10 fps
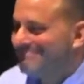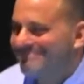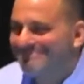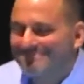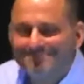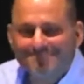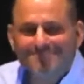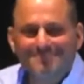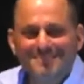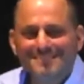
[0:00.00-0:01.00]
Okay, do we
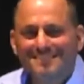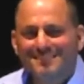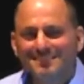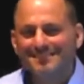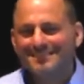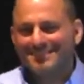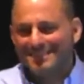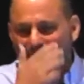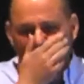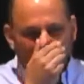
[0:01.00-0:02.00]
have another question
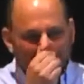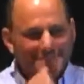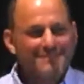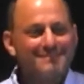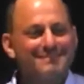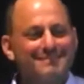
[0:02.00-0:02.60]
from the audience?